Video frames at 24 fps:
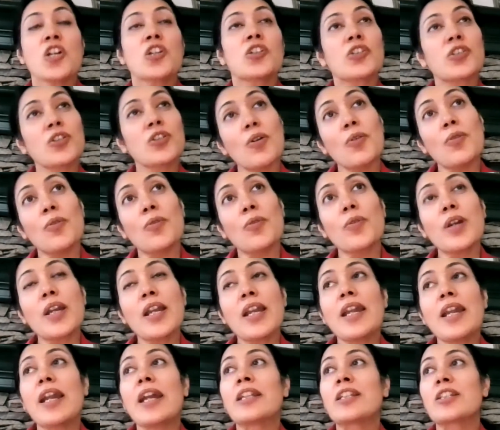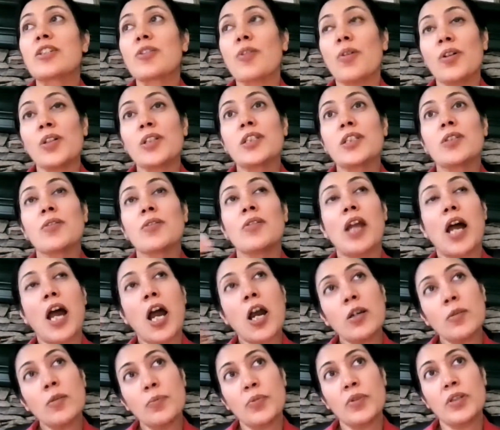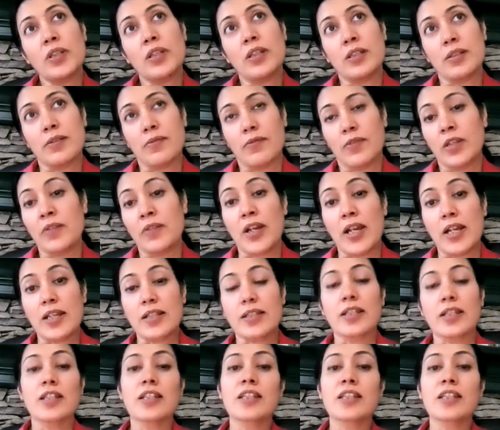So it's also an output device.